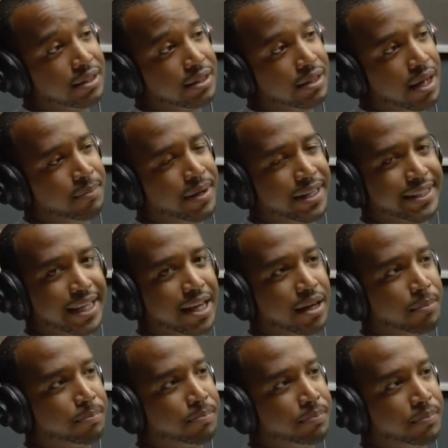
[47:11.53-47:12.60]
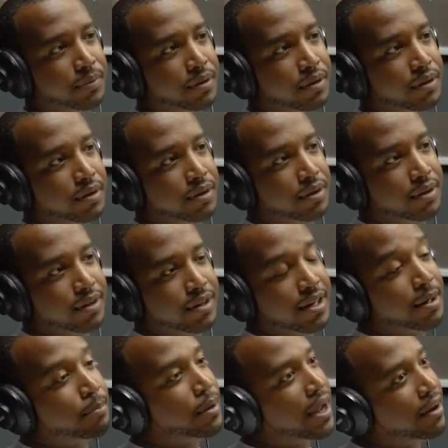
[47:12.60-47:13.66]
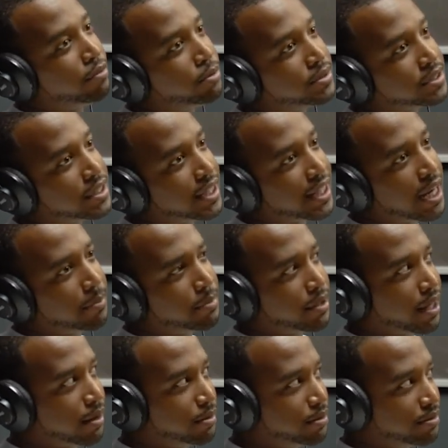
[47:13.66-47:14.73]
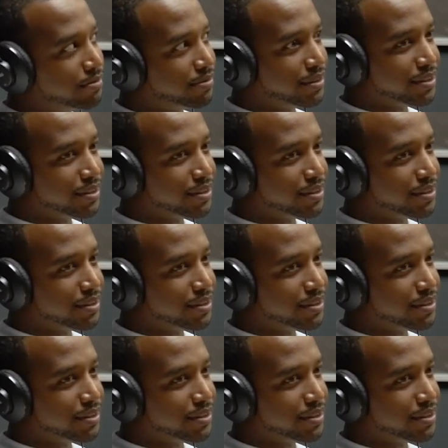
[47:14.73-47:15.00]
You're probably like, like a celebrity out there, bro. They probably never look at me like, who people.